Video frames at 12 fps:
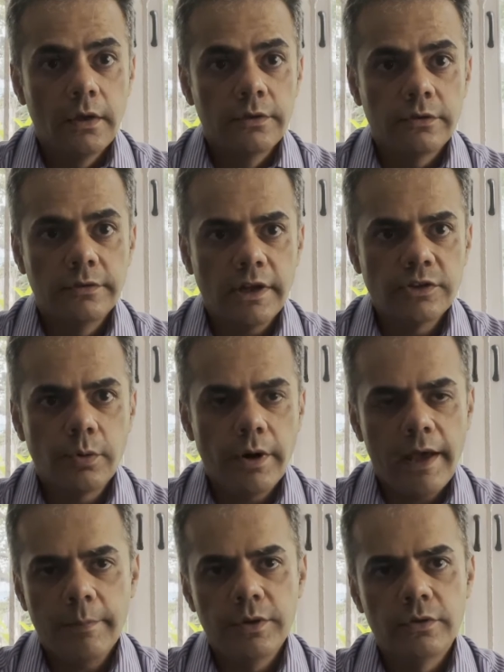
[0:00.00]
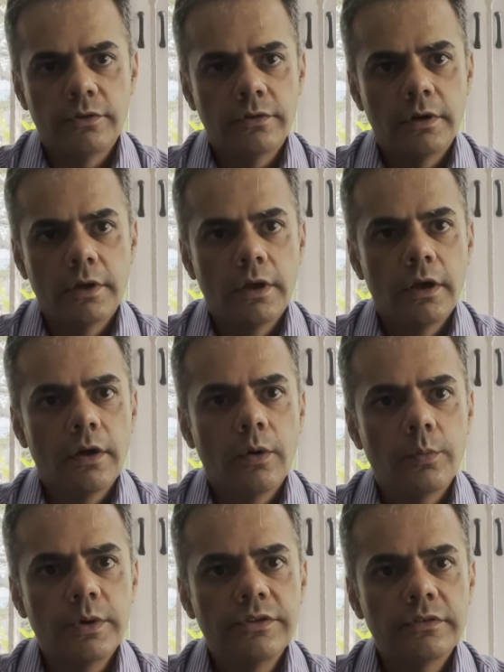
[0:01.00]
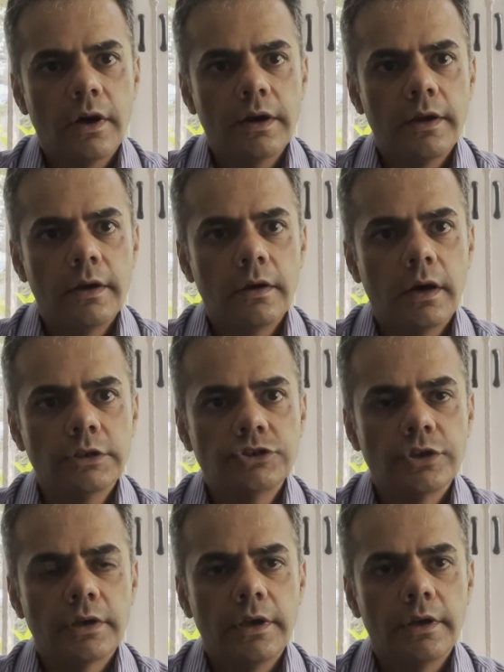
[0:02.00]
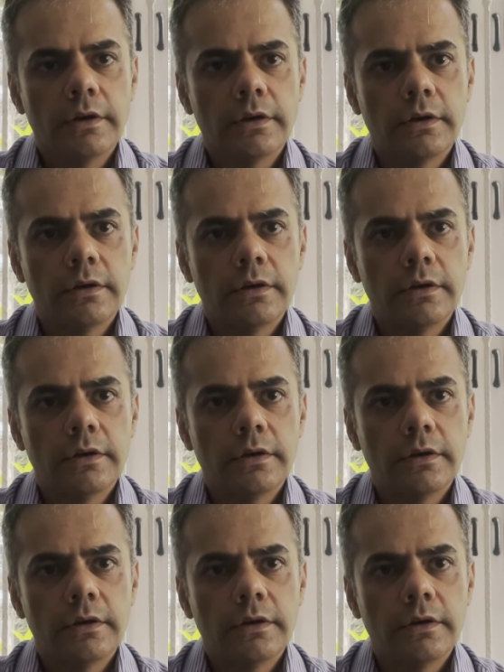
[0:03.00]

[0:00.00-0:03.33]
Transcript: So that's what happens. We start indulging in